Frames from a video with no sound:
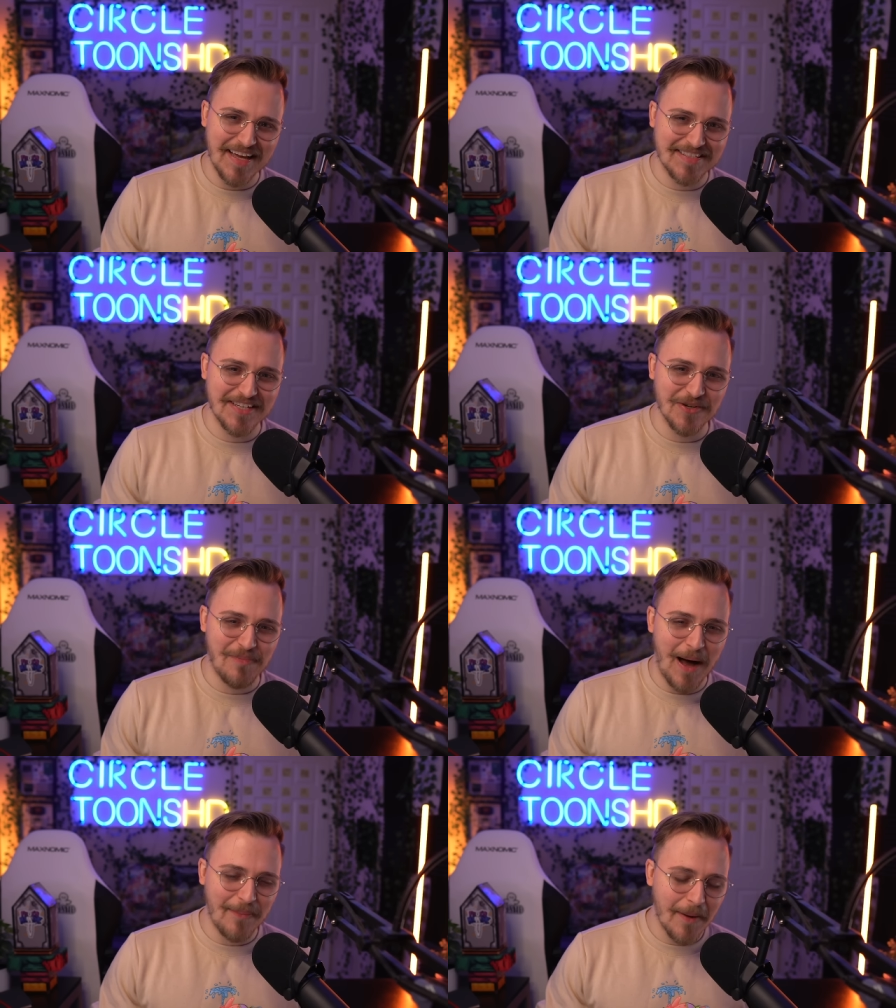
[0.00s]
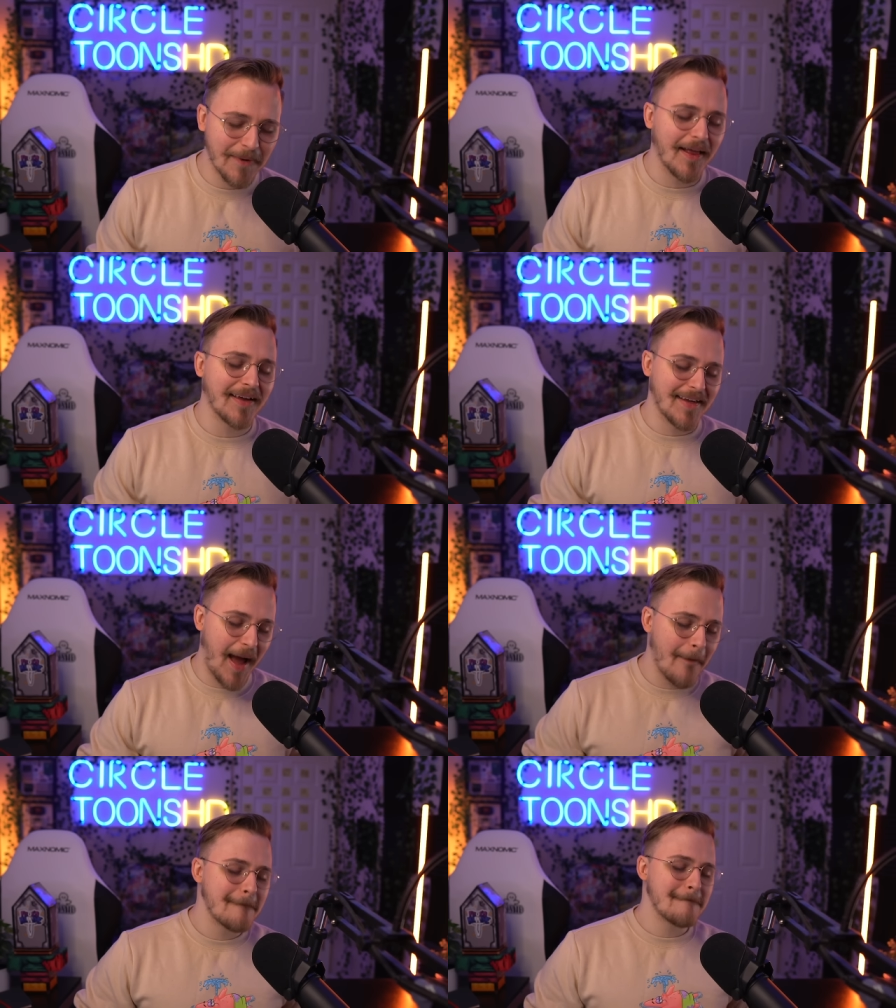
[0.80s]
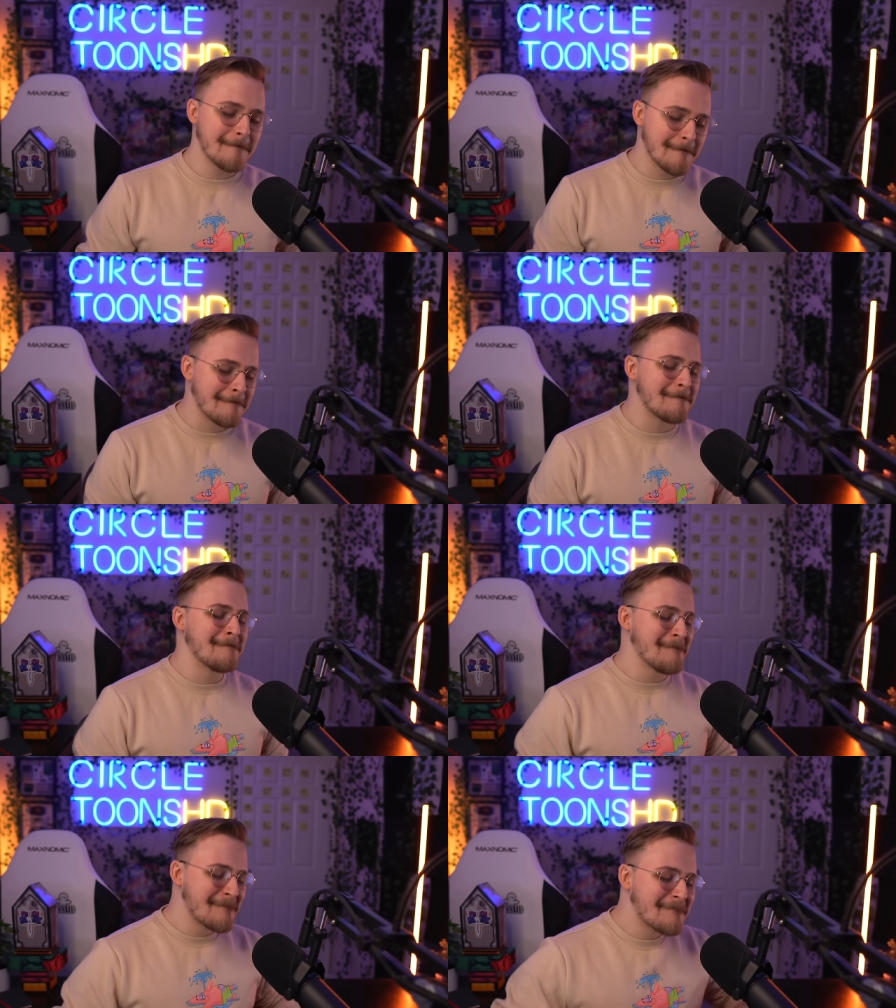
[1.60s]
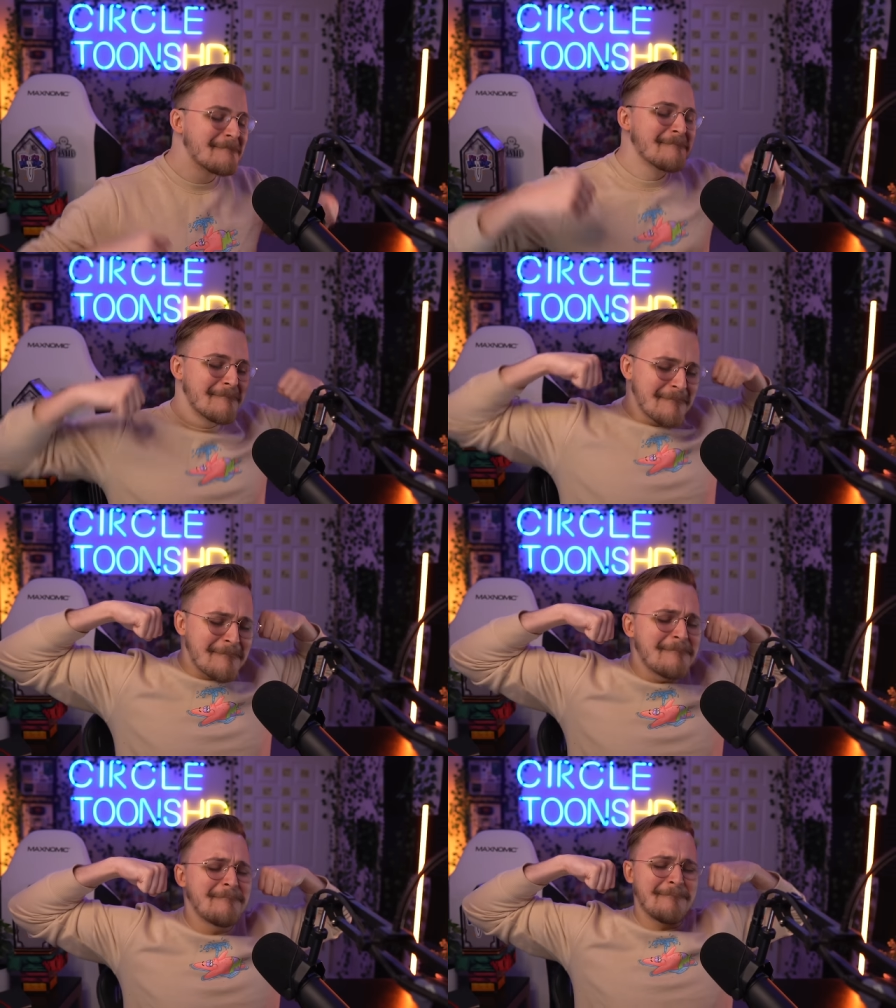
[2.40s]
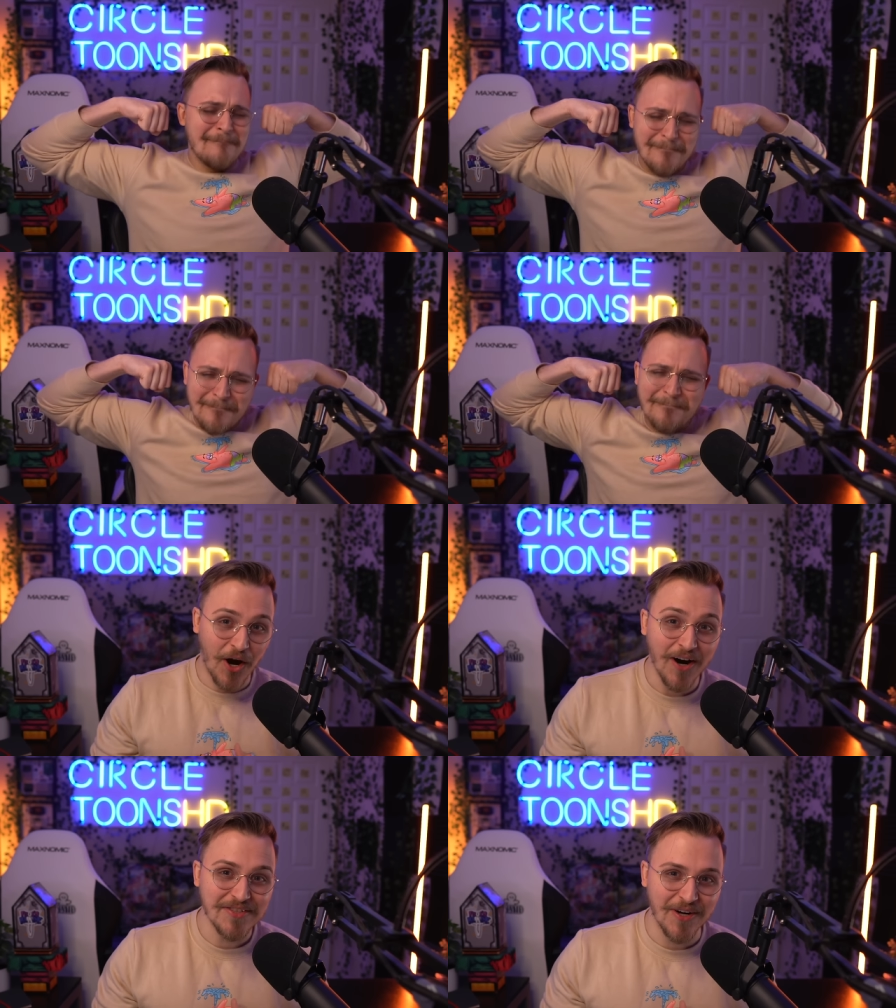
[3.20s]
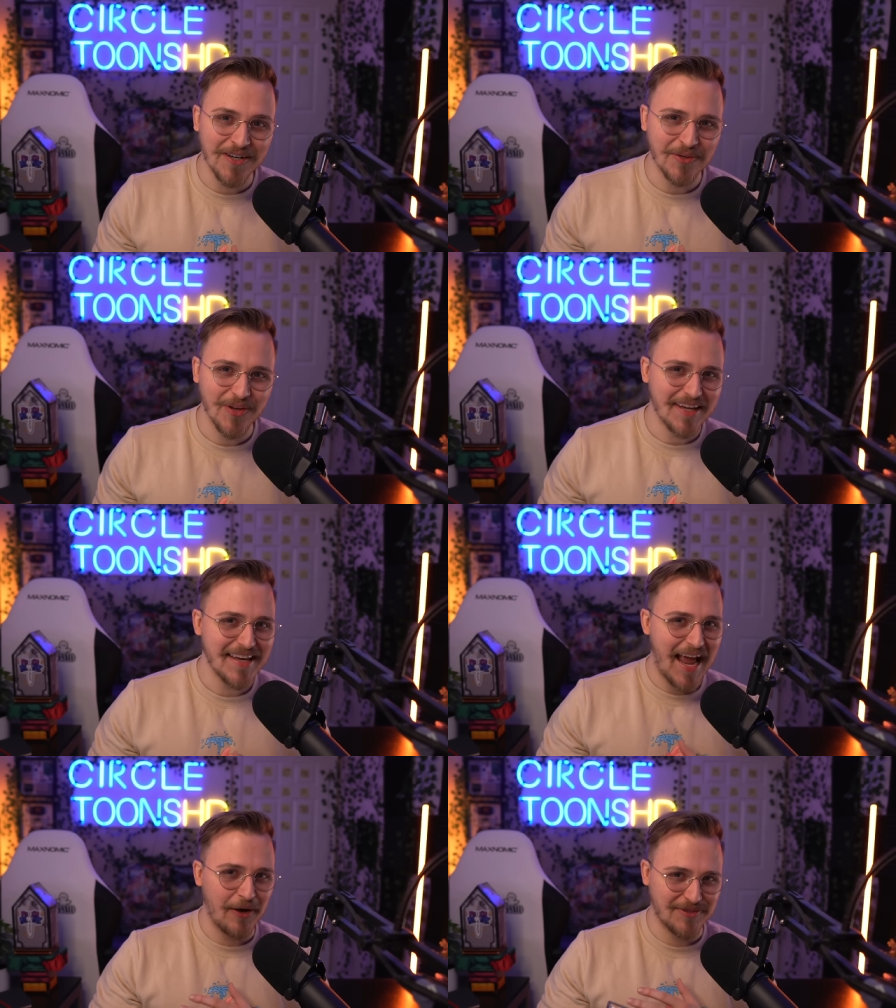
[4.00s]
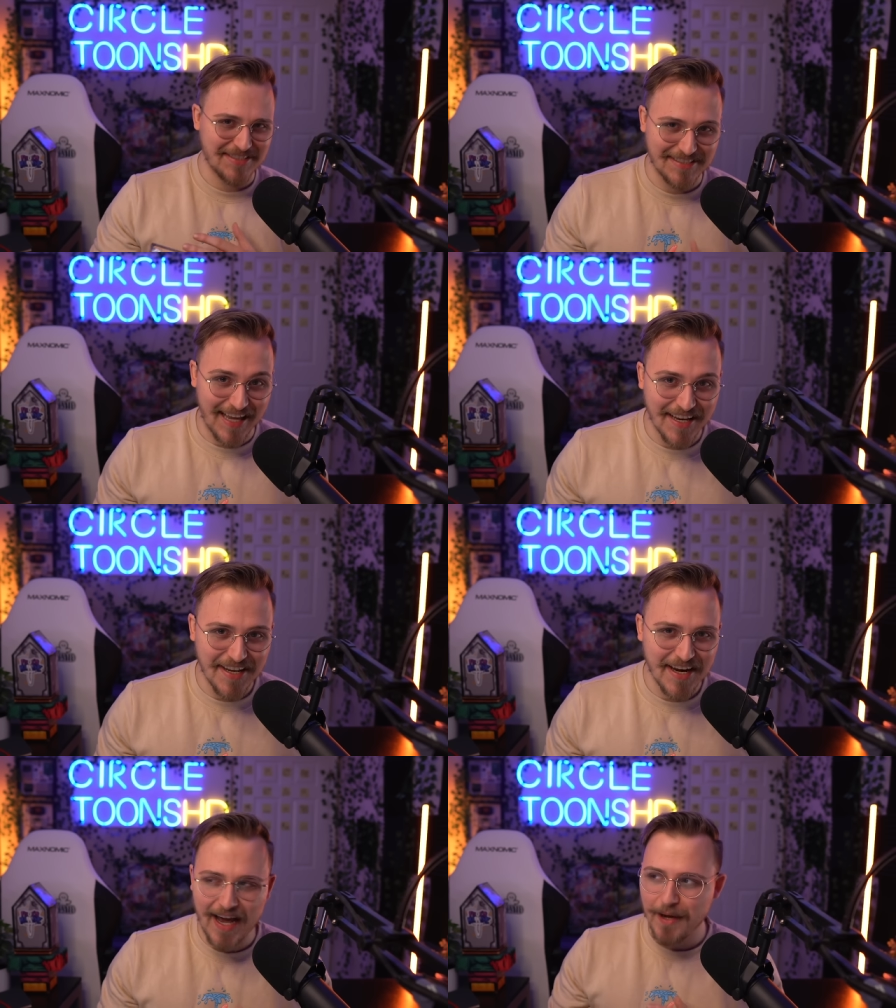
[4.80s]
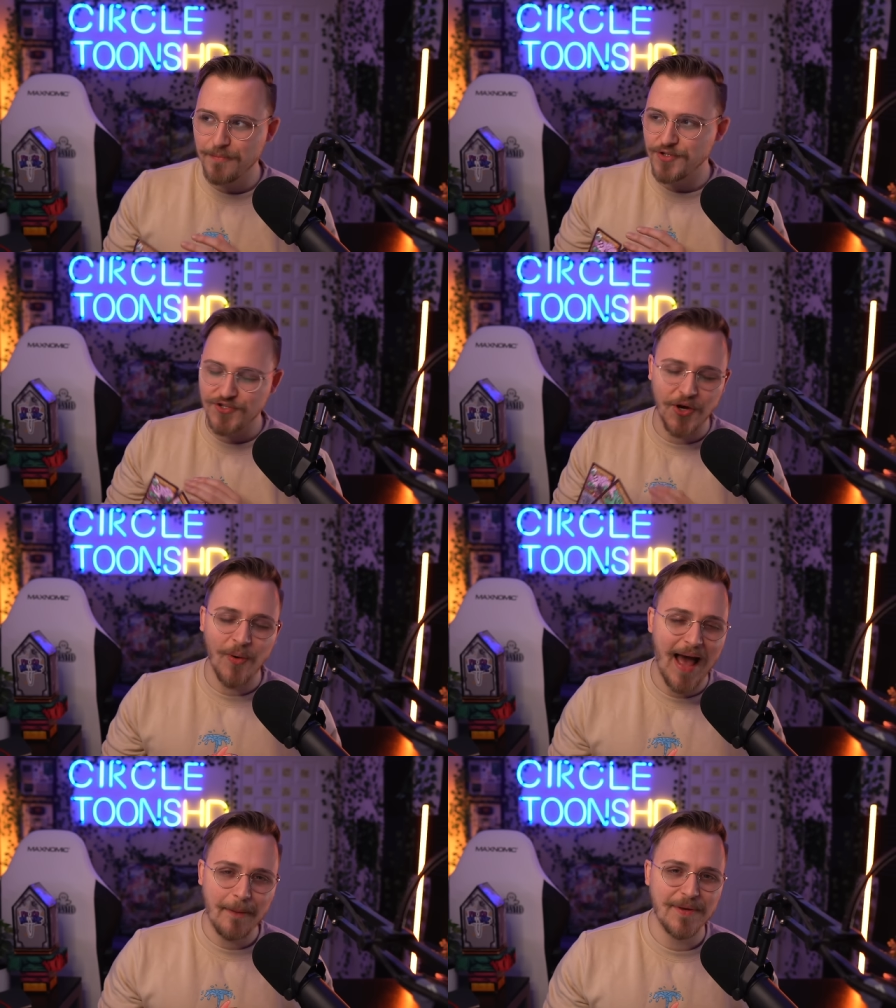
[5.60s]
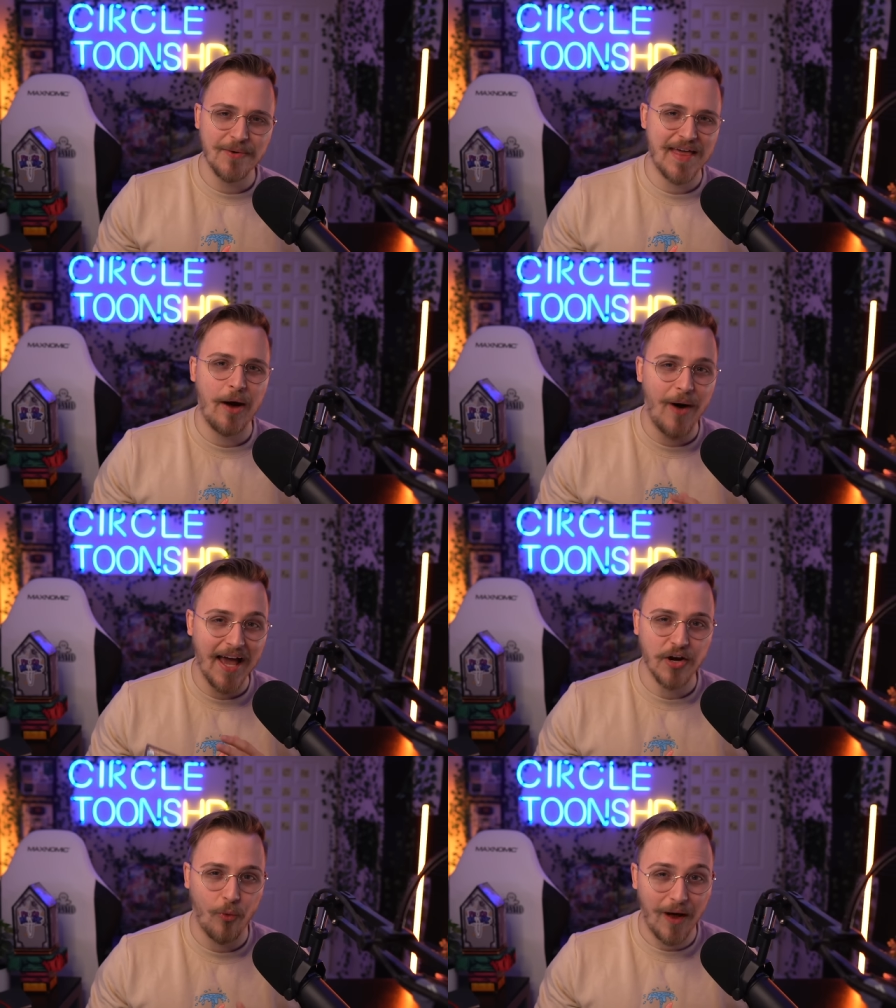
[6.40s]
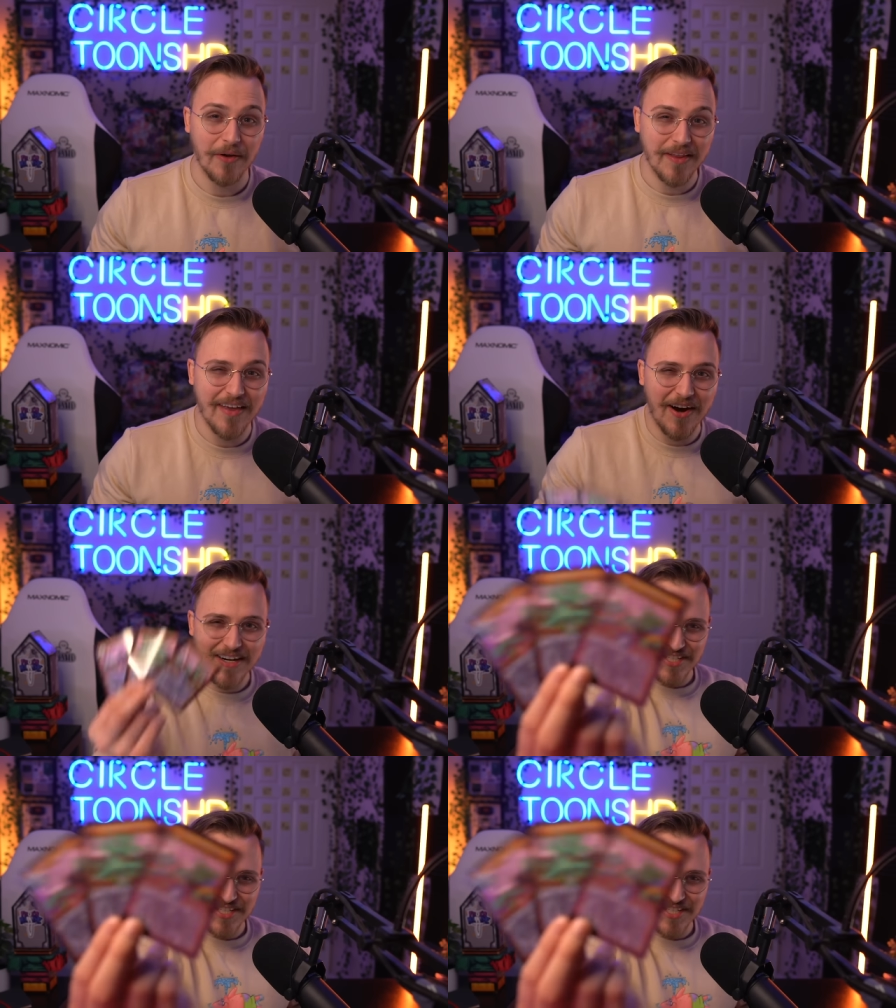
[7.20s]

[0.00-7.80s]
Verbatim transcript: that sigil pop up, you're like, yep, mm-hmm, Mm -hmm. The cards are also looking outstanding. I am so happy with how high quality they